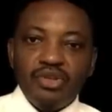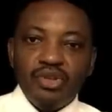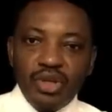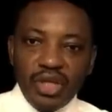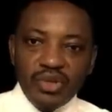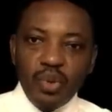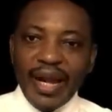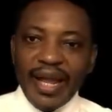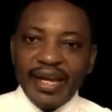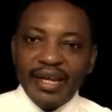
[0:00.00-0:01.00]
So this
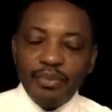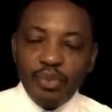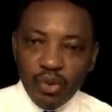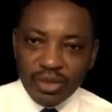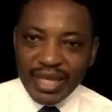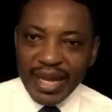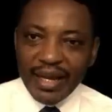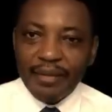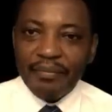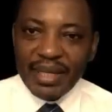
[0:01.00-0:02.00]
one a
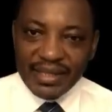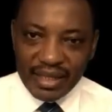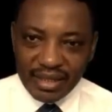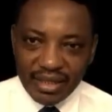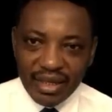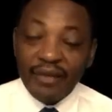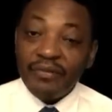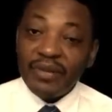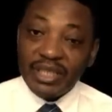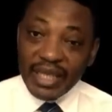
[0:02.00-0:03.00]
rebutter message
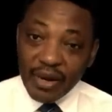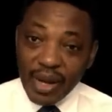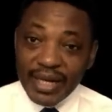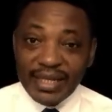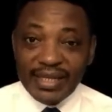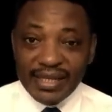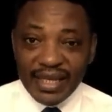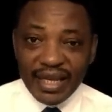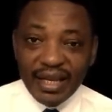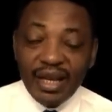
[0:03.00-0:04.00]
for January this
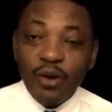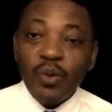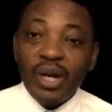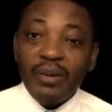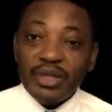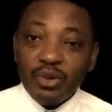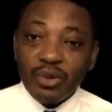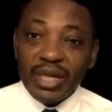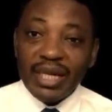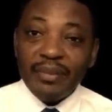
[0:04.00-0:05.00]
year when our
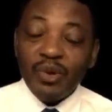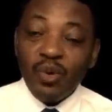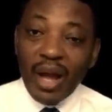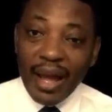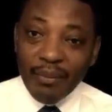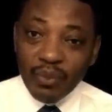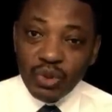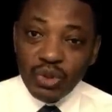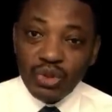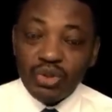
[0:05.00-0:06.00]
soldier they go
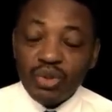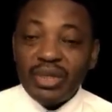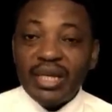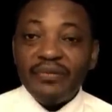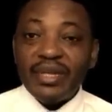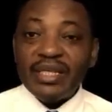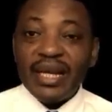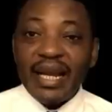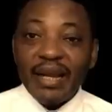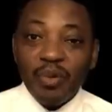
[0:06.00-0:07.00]
ambush soldier them for
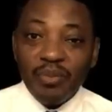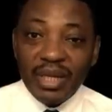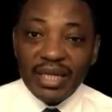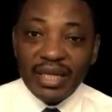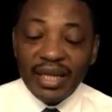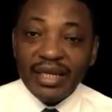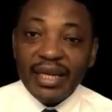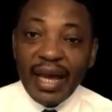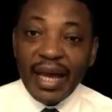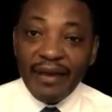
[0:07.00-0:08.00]
inside La Republic.
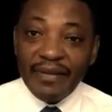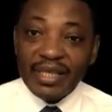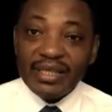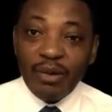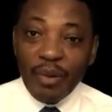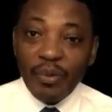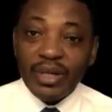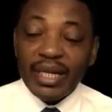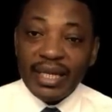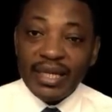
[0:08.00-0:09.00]
They harvest their
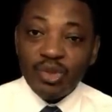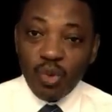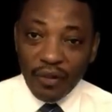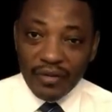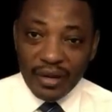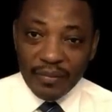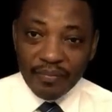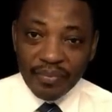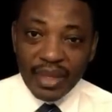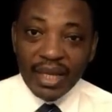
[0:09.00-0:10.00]
weapon, they kill two of them.
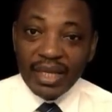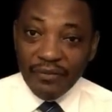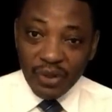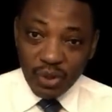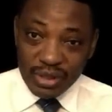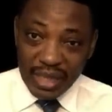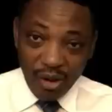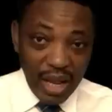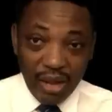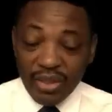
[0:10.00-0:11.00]
The videos are
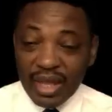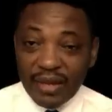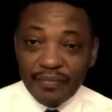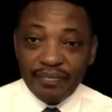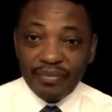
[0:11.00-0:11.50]
all out there.